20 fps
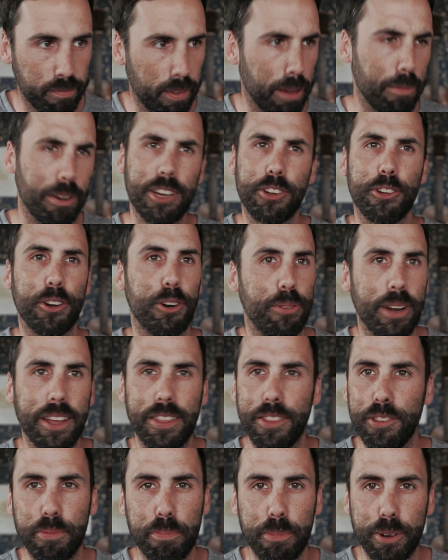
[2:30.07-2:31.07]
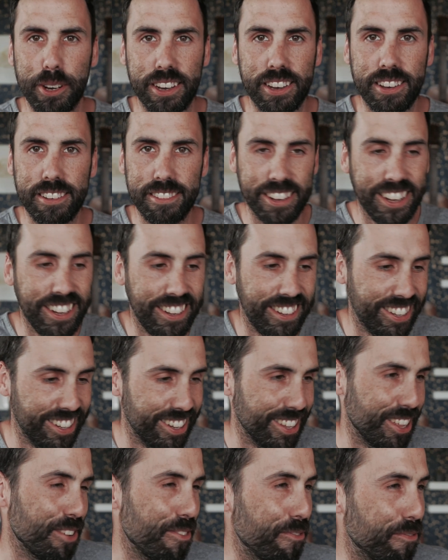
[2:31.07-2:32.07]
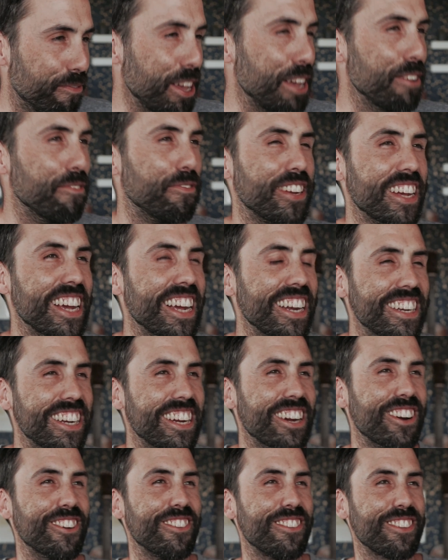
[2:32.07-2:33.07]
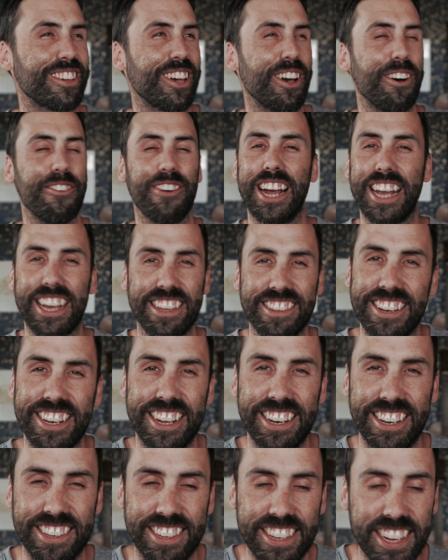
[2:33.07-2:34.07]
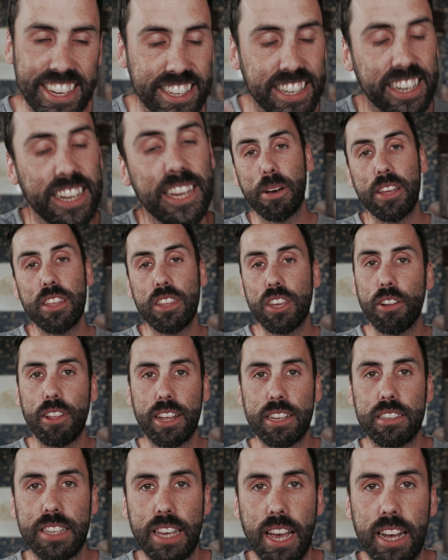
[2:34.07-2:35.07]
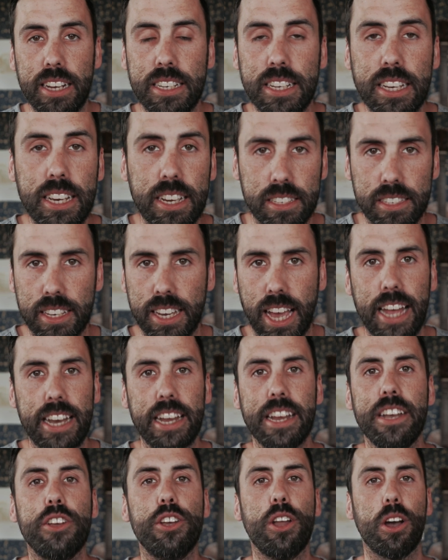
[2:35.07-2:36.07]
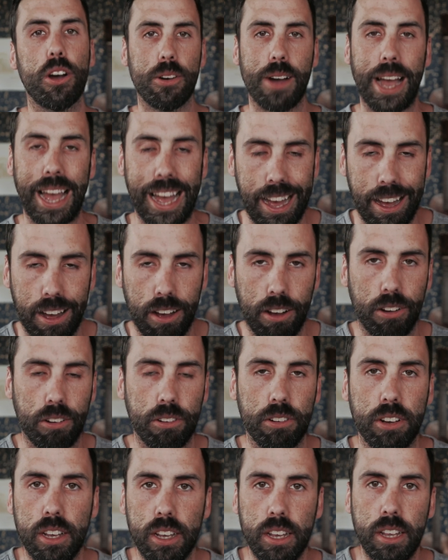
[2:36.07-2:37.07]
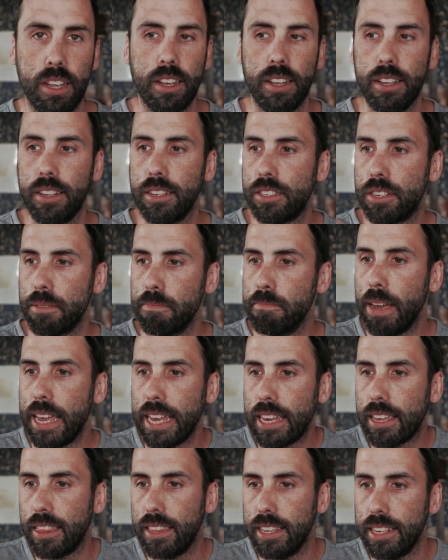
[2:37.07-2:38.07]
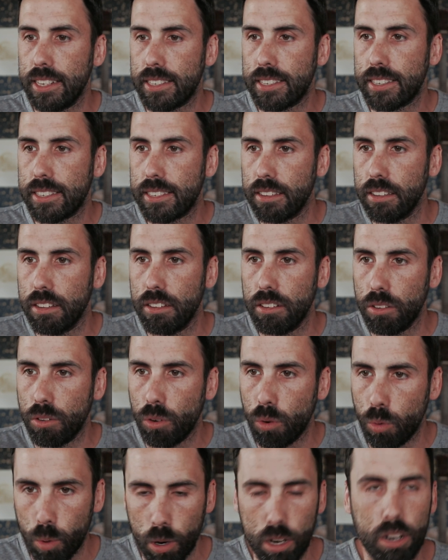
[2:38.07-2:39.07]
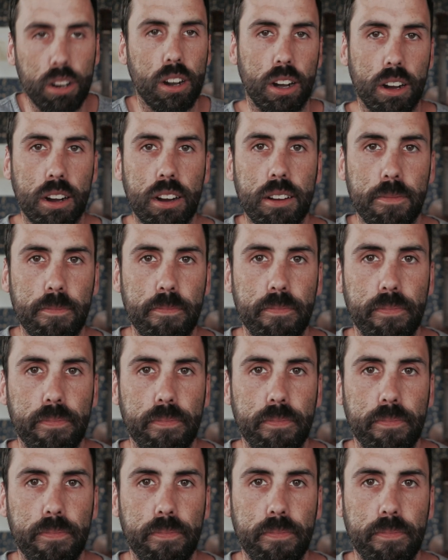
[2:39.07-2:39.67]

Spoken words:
Maybe I should have read this book 15 years ago, but I guess it didn't exist. But that's the idea, is I didn't know how to make this work.